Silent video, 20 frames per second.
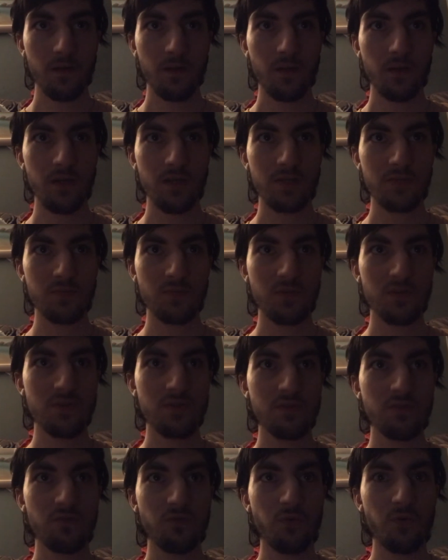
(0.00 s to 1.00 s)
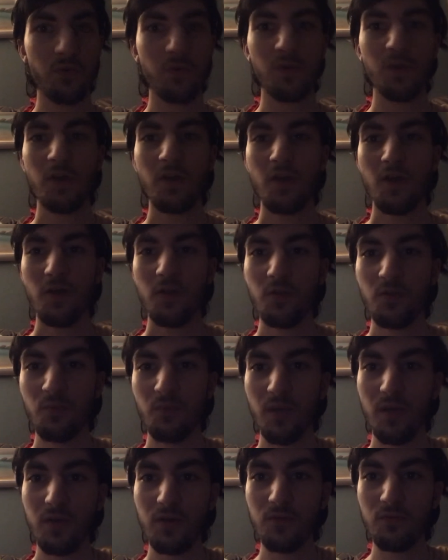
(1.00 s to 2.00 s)
as much for the
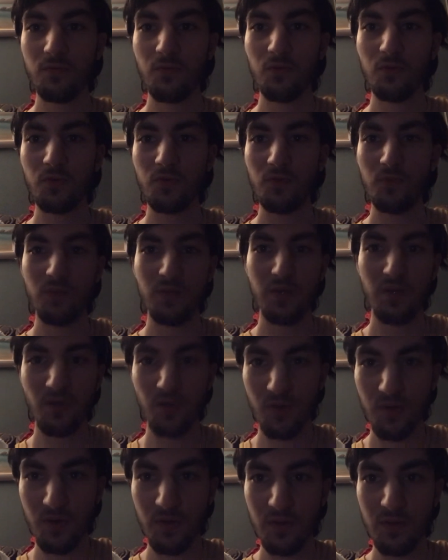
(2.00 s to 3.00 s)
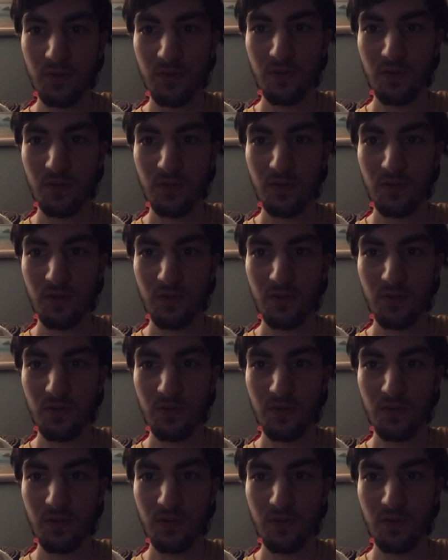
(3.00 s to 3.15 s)
microphone to be heard